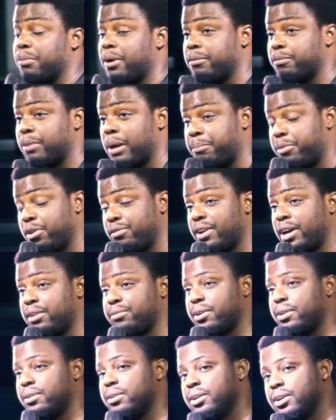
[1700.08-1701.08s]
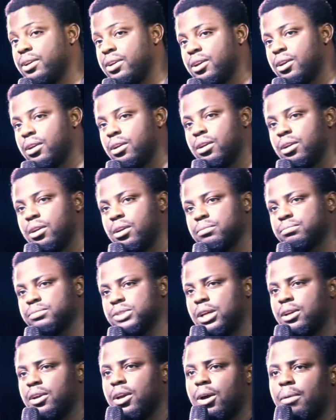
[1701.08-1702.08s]
um, revival.
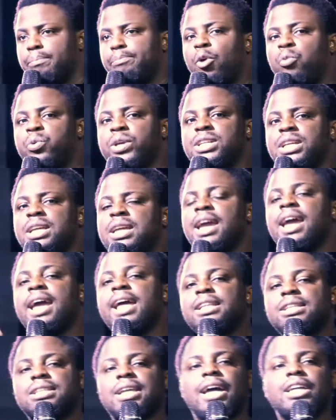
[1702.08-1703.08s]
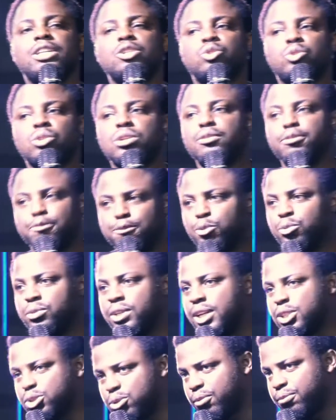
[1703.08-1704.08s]
But we didn't enter into the
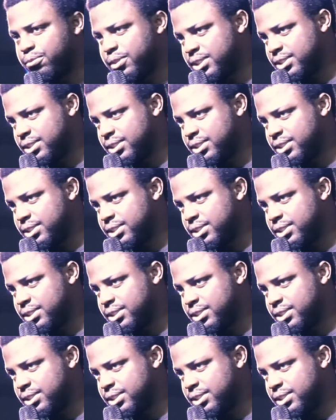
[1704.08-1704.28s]
fullness of